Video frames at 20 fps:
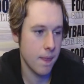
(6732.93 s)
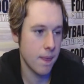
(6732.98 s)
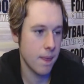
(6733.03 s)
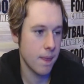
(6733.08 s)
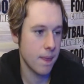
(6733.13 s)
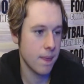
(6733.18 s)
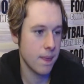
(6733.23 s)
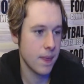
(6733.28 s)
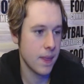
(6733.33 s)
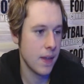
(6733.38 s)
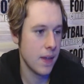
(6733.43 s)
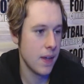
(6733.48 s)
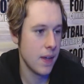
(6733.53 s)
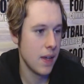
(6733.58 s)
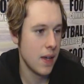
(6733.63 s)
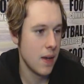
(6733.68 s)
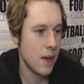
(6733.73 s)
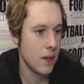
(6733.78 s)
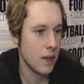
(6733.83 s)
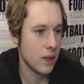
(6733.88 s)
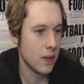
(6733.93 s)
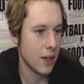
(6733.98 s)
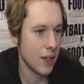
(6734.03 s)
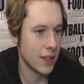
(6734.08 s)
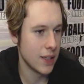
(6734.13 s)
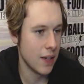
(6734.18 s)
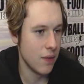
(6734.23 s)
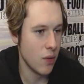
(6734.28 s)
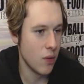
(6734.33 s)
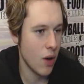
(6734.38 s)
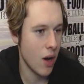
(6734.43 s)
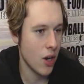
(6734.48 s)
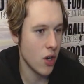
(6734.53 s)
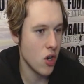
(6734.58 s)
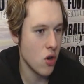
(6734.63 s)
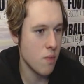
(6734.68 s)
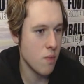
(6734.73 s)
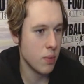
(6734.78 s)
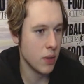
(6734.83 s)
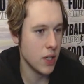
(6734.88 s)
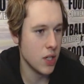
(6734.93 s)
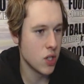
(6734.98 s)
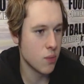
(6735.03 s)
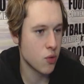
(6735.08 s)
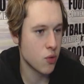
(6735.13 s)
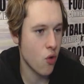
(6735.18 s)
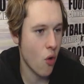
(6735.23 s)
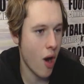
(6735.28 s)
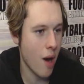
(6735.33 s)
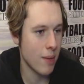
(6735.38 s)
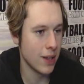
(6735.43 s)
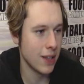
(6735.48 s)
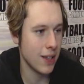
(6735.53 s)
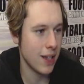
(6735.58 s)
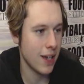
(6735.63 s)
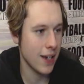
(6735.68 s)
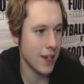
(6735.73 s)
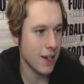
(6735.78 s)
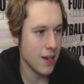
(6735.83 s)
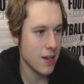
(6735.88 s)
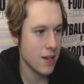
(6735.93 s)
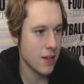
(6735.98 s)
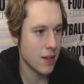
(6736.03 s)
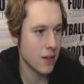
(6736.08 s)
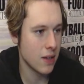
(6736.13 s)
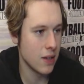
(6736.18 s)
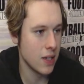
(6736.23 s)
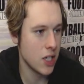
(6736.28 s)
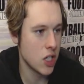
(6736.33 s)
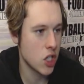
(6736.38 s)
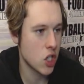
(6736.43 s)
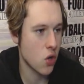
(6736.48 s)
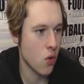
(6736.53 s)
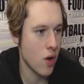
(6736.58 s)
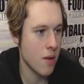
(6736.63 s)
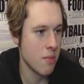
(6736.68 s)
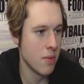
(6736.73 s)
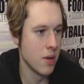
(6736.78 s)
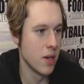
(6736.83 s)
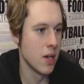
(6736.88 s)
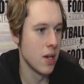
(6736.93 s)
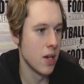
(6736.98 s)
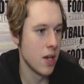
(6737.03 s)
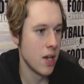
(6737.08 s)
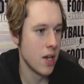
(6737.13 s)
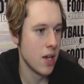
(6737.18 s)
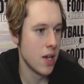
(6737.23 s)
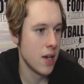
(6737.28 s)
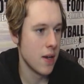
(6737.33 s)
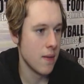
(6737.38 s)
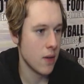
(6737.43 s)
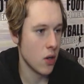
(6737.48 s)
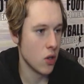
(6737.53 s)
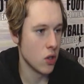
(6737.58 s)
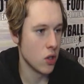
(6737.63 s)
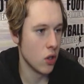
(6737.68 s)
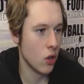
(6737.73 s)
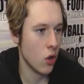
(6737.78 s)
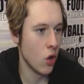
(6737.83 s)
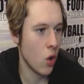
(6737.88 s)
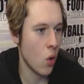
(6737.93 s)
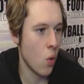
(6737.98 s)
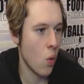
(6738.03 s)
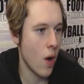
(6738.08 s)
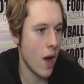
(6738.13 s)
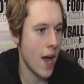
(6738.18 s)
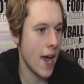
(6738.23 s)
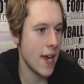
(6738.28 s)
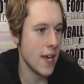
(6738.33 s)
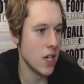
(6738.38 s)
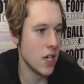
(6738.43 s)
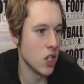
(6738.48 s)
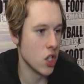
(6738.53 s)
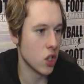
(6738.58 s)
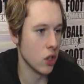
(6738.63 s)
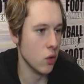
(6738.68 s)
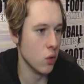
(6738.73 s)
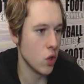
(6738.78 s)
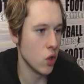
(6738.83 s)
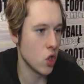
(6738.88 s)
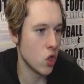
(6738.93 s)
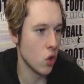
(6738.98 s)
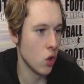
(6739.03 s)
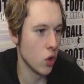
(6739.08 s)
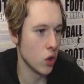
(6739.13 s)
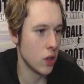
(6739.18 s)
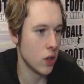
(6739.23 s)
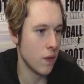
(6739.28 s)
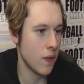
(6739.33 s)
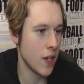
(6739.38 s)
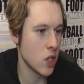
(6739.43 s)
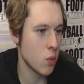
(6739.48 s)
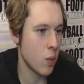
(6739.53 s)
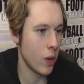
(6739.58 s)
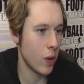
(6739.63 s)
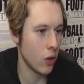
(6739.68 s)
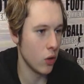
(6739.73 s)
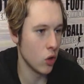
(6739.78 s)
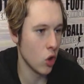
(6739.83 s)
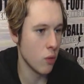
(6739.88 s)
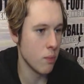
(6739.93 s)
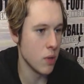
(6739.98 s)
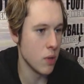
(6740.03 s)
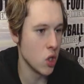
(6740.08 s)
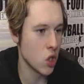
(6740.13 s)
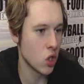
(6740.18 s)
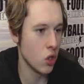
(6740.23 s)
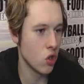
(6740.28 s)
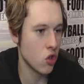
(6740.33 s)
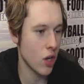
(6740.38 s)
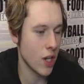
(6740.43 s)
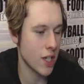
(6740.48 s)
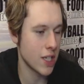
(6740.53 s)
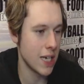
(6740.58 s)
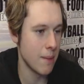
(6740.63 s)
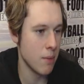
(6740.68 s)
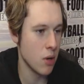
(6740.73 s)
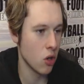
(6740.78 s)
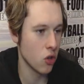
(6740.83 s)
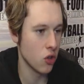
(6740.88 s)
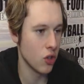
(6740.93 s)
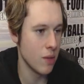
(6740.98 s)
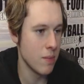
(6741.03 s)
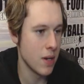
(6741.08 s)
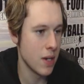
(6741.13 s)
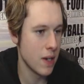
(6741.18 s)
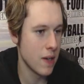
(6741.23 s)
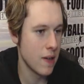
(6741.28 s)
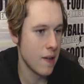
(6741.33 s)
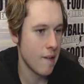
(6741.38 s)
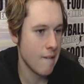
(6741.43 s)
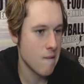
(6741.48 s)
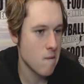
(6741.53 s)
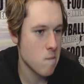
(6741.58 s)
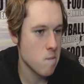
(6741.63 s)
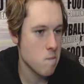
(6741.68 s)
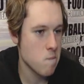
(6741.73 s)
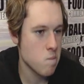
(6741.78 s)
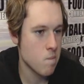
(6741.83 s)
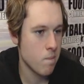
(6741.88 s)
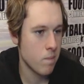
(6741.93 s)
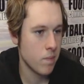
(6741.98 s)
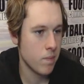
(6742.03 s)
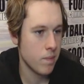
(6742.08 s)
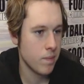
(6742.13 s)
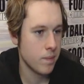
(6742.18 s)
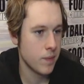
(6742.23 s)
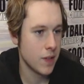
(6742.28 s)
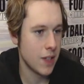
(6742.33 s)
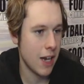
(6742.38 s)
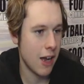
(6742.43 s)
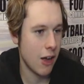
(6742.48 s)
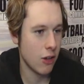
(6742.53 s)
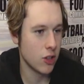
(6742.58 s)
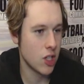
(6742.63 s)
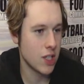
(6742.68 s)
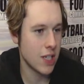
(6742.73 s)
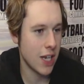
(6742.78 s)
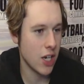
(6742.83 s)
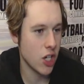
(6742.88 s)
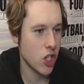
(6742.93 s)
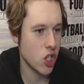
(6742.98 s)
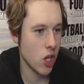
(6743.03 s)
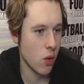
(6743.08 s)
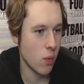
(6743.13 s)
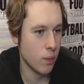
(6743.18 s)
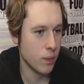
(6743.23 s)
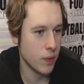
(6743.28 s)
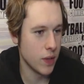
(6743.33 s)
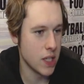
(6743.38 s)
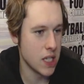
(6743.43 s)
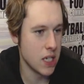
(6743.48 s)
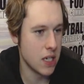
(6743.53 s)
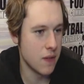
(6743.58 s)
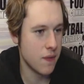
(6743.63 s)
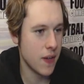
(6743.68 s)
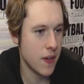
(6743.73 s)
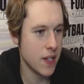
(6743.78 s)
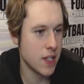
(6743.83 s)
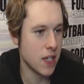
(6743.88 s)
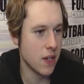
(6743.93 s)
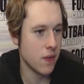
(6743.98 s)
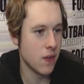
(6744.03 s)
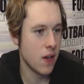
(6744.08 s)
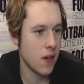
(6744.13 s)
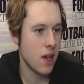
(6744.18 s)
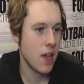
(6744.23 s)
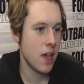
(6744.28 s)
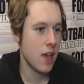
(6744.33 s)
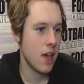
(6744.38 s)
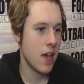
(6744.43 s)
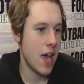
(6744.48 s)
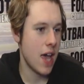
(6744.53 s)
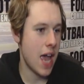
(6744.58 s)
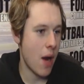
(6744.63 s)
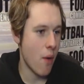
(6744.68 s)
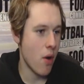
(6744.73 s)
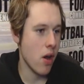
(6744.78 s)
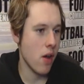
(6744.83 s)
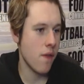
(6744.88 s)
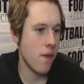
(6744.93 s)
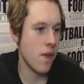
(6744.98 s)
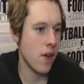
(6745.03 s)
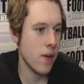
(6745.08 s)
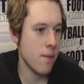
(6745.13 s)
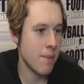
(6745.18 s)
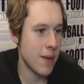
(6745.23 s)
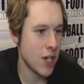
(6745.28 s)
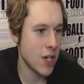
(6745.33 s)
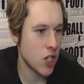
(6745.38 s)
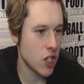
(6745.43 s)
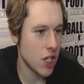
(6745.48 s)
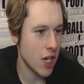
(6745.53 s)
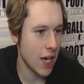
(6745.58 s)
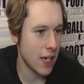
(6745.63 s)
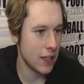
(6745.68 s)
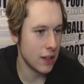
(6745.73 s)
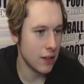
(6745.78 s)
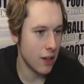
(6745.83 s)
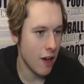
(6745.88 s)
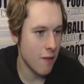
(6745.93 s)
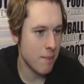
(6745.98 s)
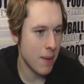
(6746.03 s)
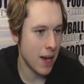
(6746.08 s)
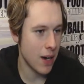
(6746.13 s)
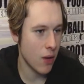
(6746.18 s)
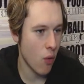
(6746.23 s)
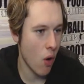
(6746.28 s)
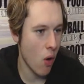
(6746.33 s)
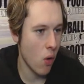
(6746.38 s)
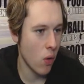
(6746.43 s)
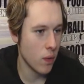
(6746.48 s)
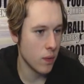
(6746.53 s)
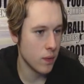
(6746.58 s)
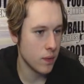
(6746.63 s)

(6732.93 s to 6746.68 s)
Like I said, if you are new, please subscribe and like the stream. Goes a long way is Luke Shaw. Defends well on Goodmanson, who tried to get beyond him. It's now out to Sancho in the defensive area for Manchester United in the left-back role.